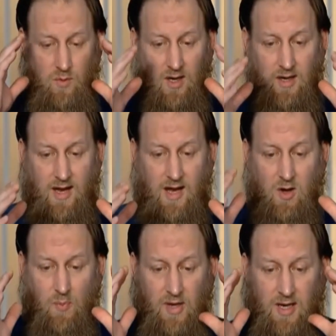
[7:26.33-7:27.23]
We are
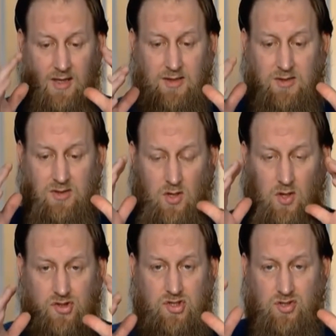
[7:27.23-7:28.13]
now beginning to
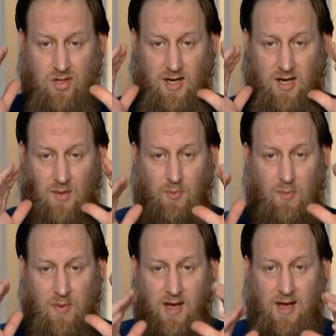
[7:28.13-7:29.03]
concentrate and
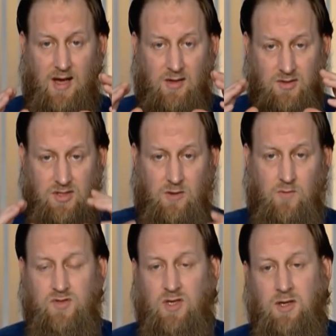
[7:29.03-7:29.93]
prepare
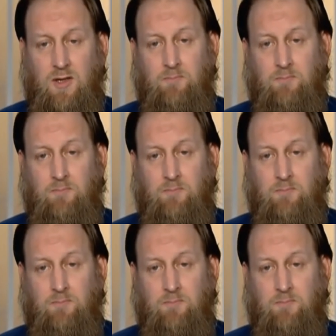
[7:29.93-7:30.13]
ourselves